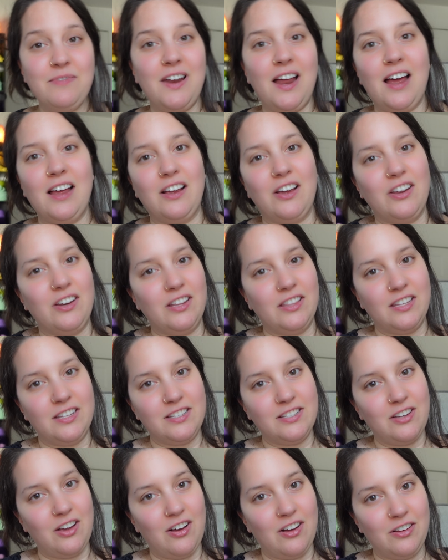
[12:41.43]
not good at
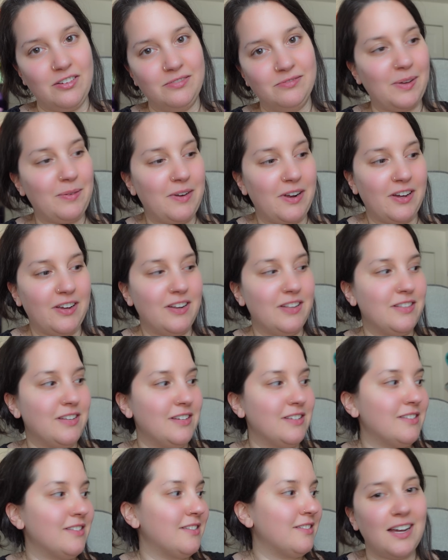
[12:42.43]
this, y'all. I'm not good at
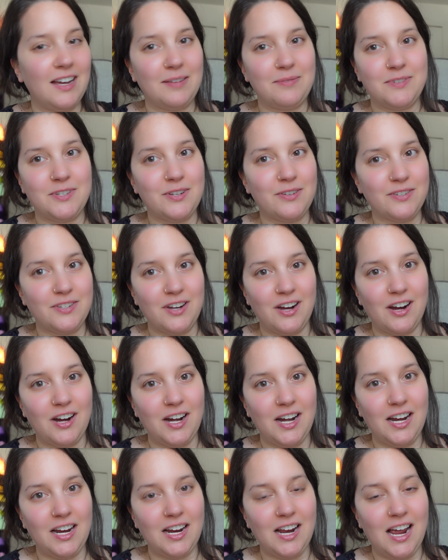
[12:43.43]
this. I'm so
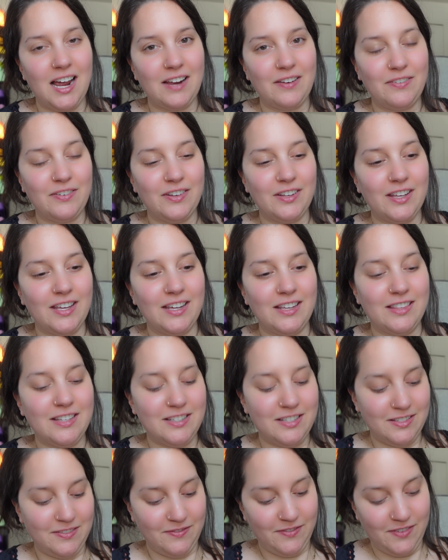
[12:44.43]
sorry. I feel like
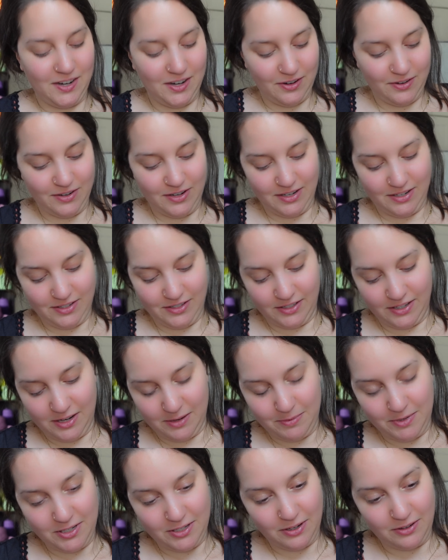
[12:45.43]
this video is gonna
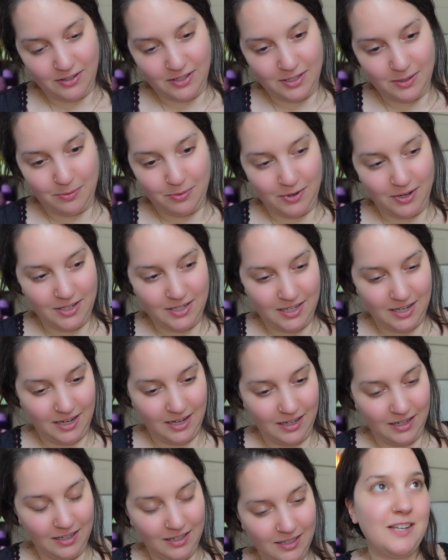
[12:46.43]
be so
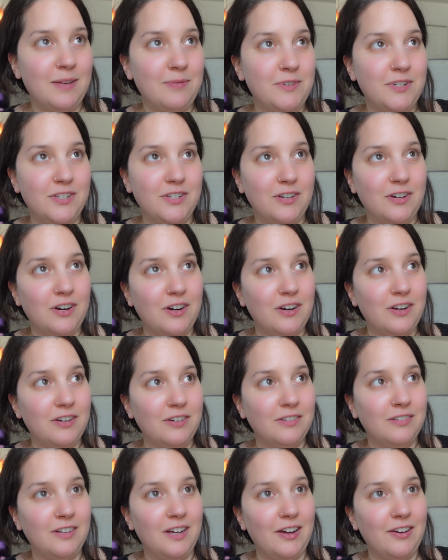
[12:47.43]
disappointing. I'm just a
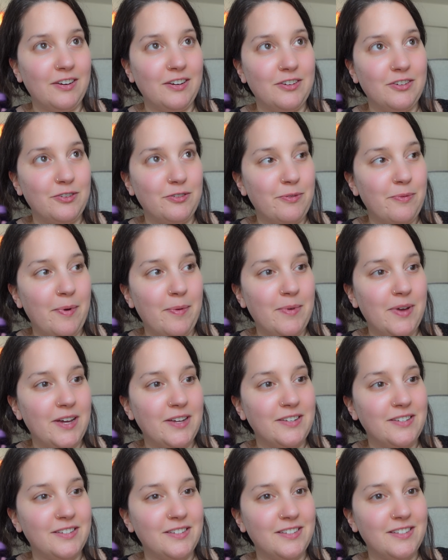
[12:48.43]
girl out here doing my
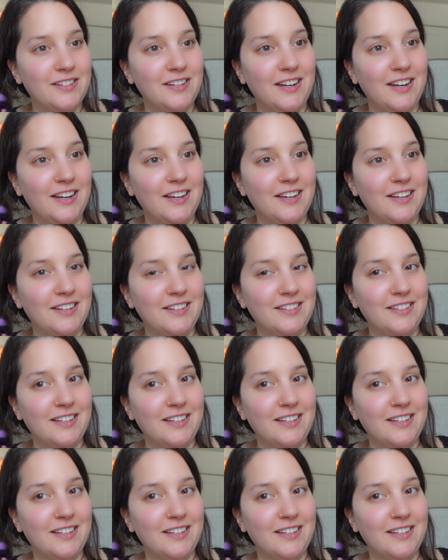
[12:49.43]
best, and